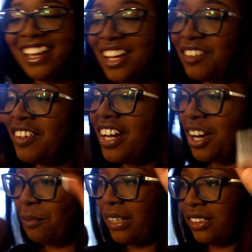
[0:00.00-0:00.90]
We are
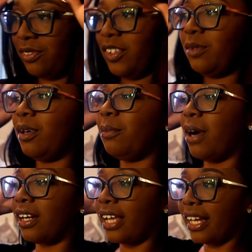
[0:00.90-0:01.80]
about to film a
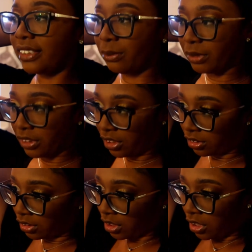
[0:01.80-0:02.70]
podcast episode.
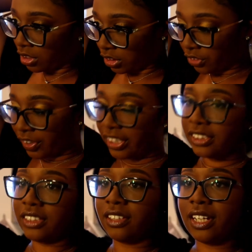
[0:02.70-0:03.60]
Zaria is
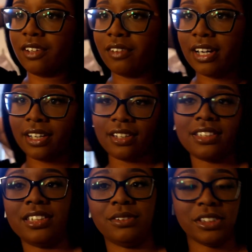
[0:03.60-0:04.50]
still getting ready. Let's
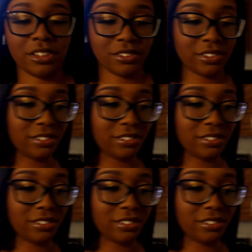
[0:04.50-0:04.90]
see what she's doing.